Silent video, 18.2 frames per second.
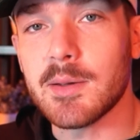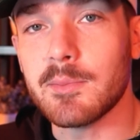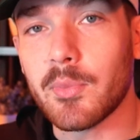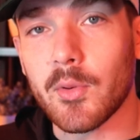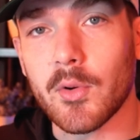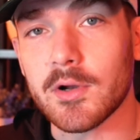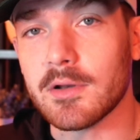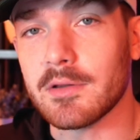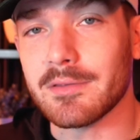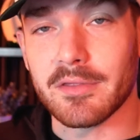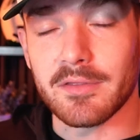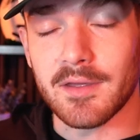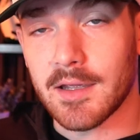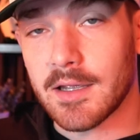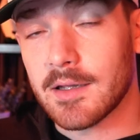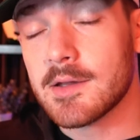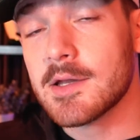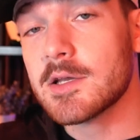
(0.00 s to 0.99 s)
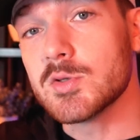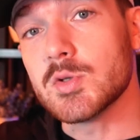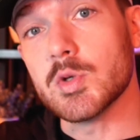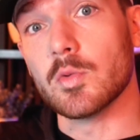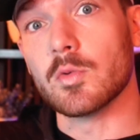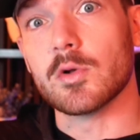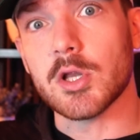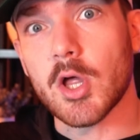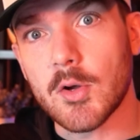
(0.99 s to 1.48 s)
important thing
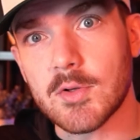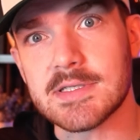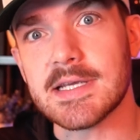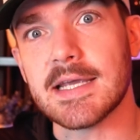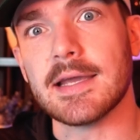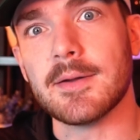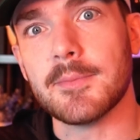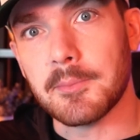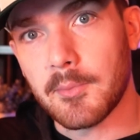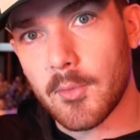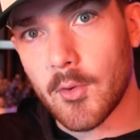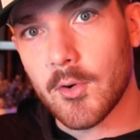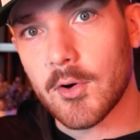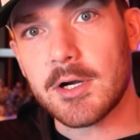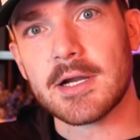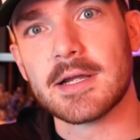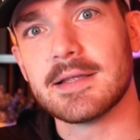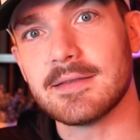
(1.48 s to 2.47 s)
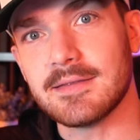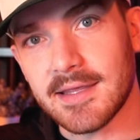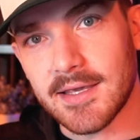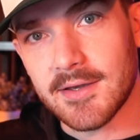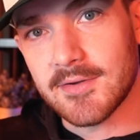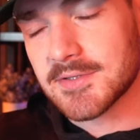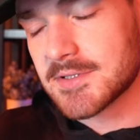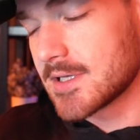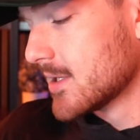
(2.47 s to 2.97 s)
to closing more
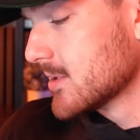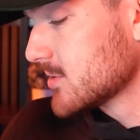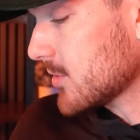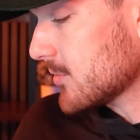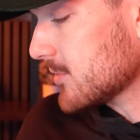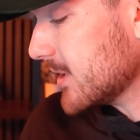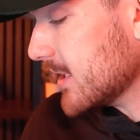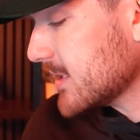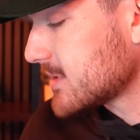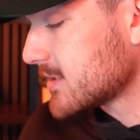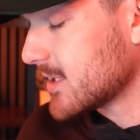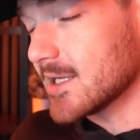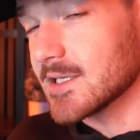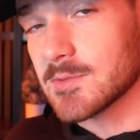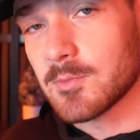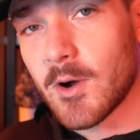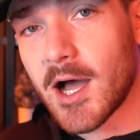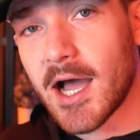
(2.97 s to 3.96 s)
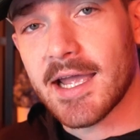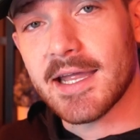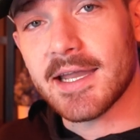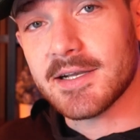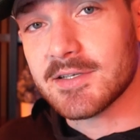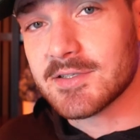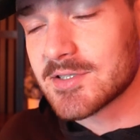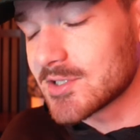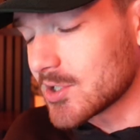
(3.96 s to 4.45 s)
deals. So this is why
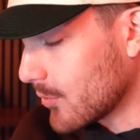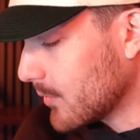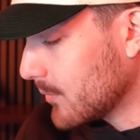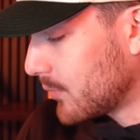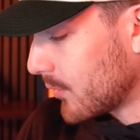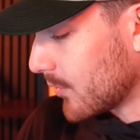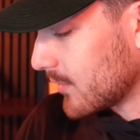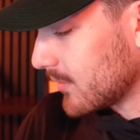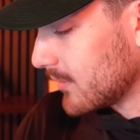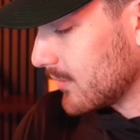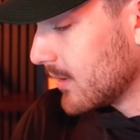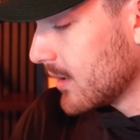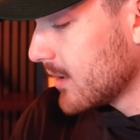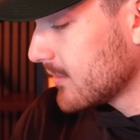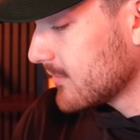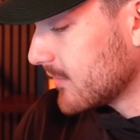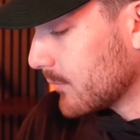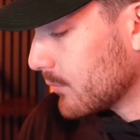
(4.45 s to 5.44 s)
it is so important to